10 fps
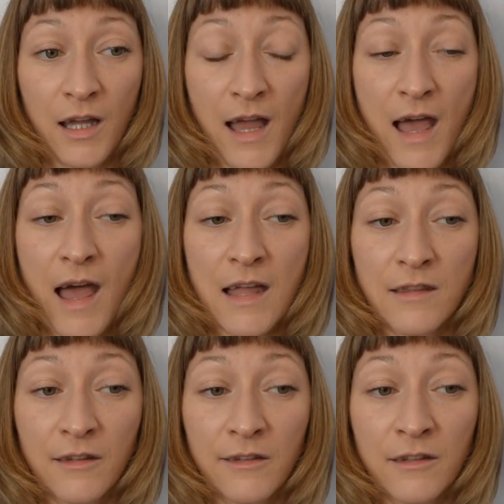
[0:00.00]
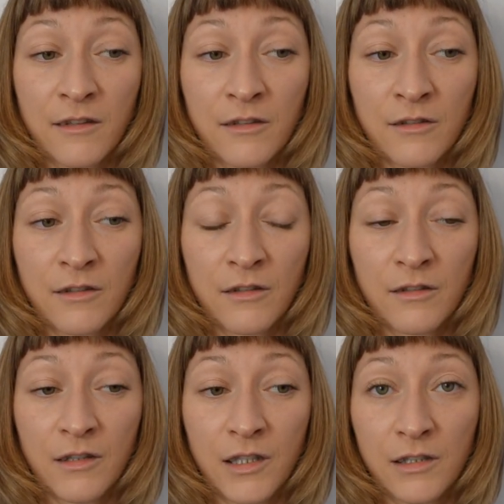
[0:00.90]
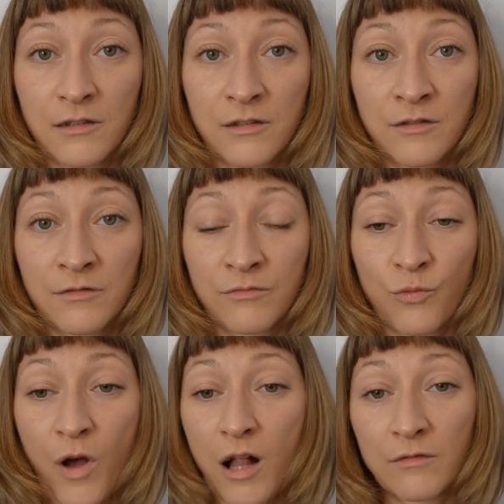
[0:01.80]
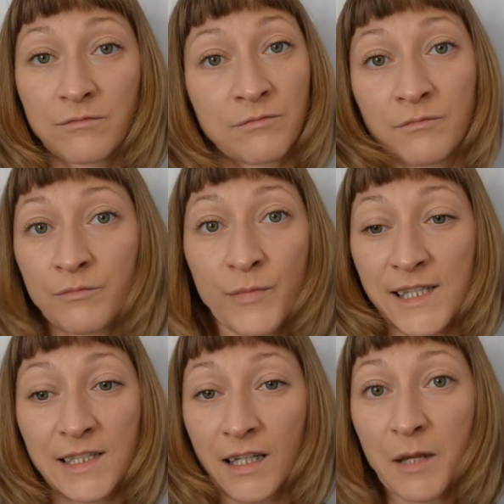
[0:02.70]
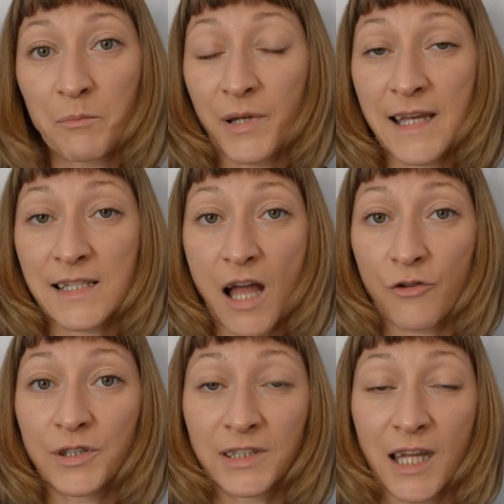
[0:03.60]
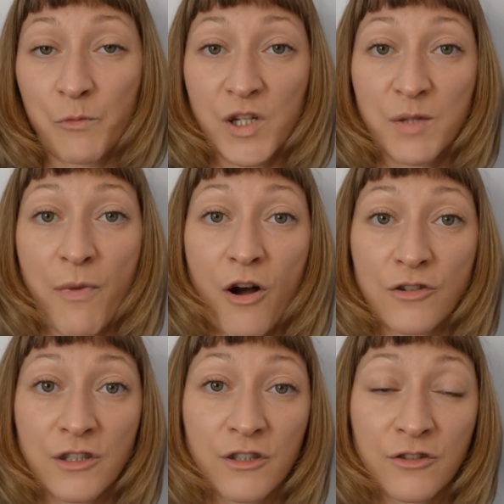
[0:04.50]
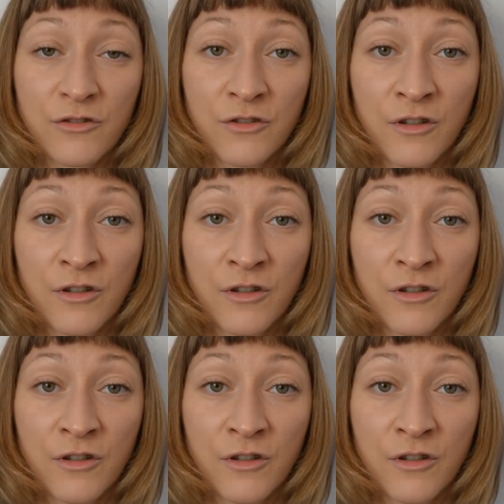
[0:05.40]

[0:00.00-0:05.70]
And it, well, basically plays out the same response.